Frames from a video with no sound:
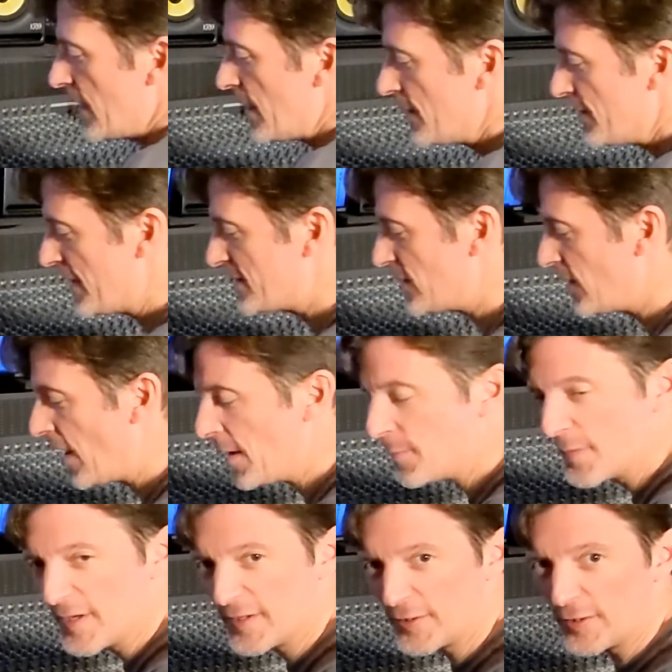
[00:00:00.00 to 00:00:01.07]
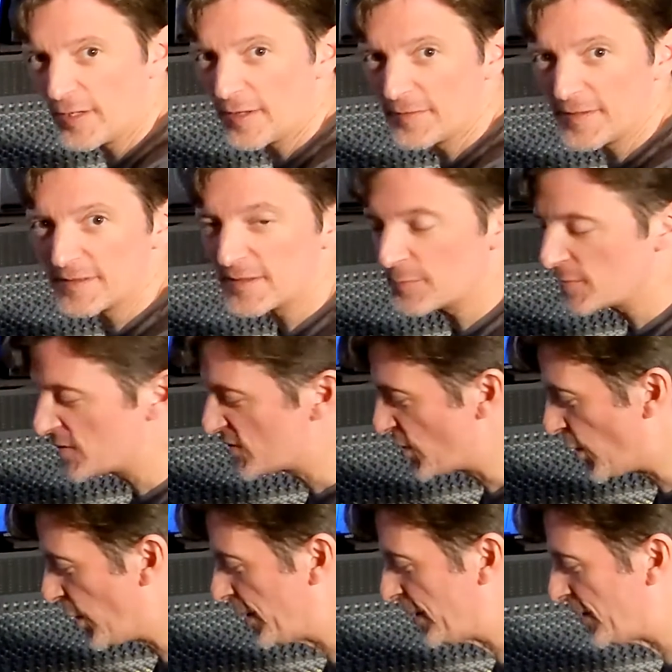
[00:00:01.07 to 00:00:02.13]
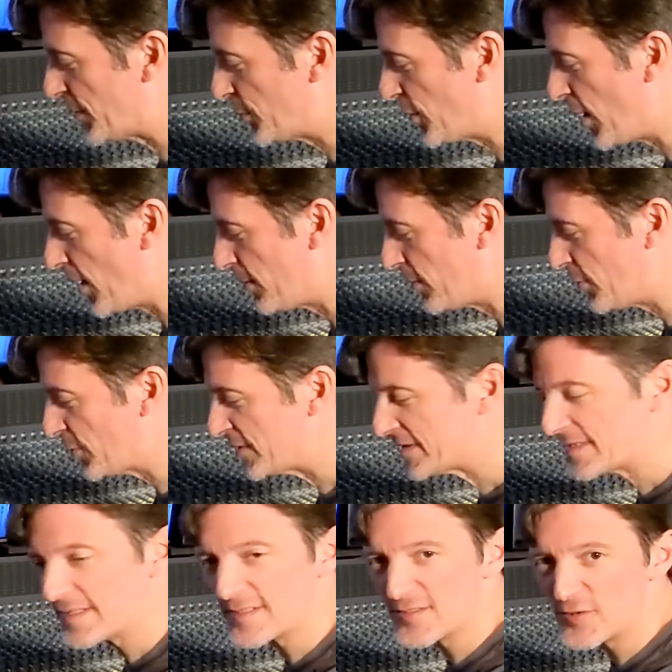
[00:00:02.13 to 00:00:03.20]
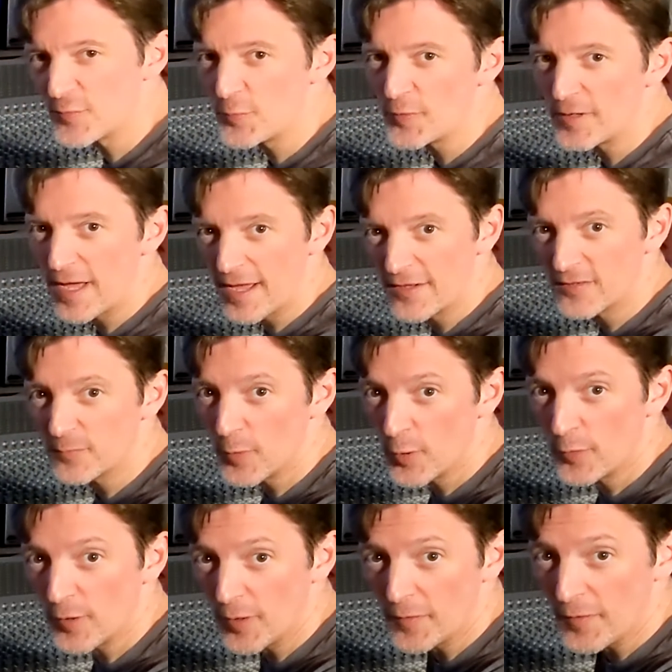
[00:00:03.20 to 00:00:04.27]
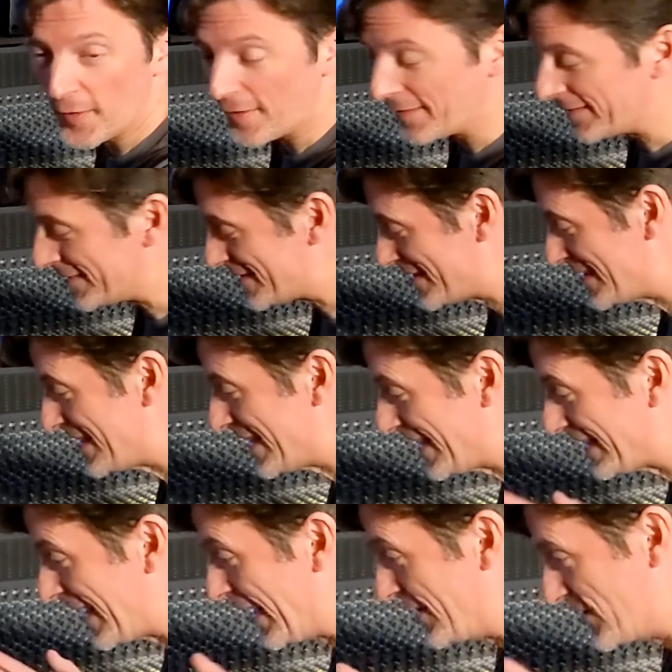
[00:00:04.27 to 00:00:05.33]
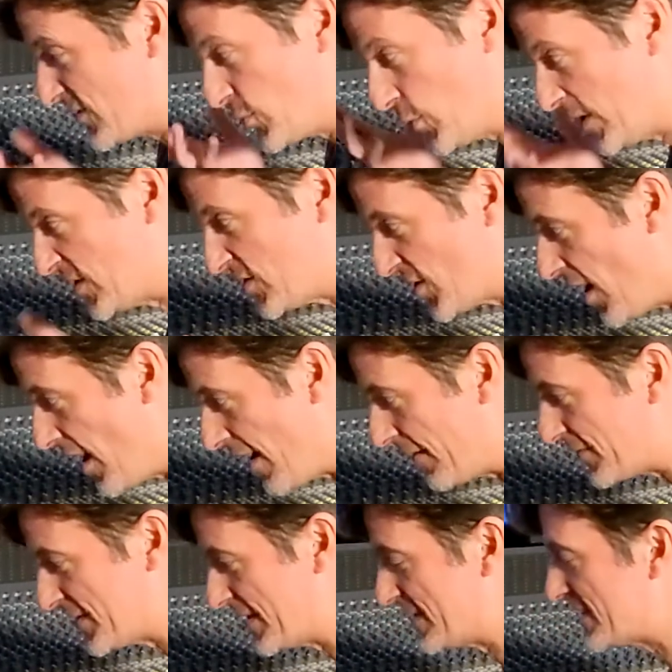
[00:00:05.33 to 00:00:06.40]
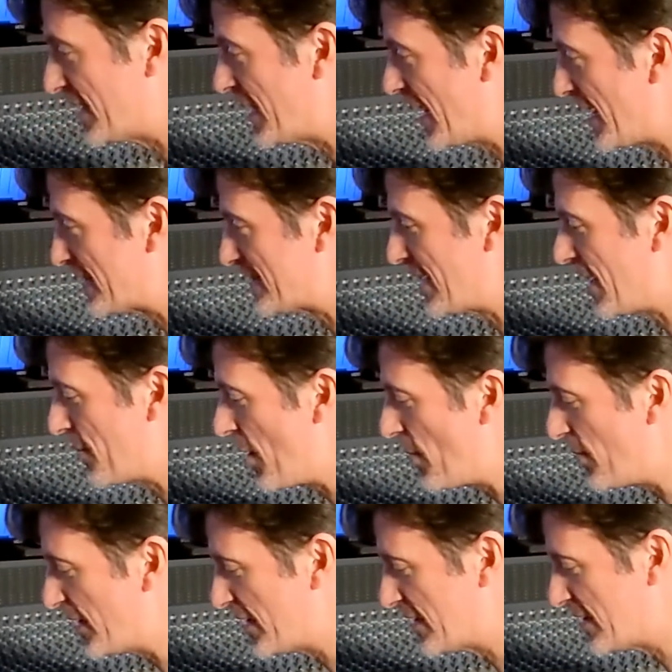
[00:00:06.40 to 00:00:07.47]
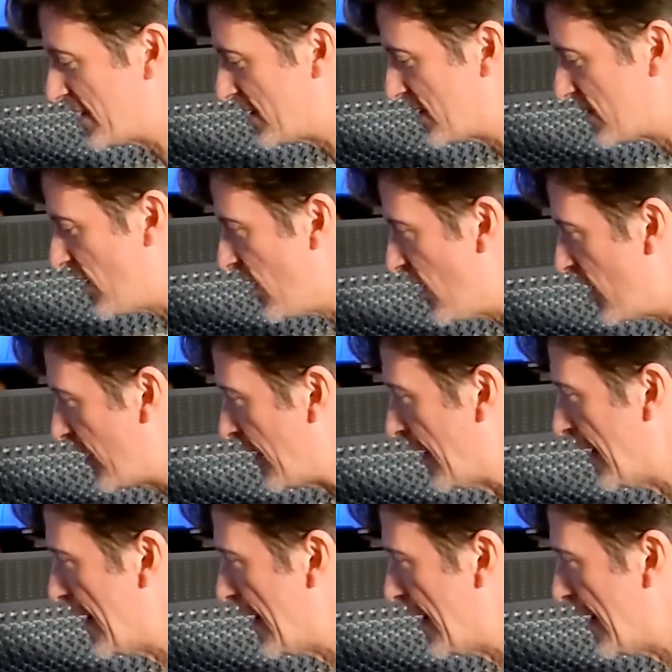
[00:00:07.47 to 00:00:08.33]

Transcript: That's a lot better. I think the majority of the problem was that super nice mode on the RNC had gotten switched off since the last time I mixed this song.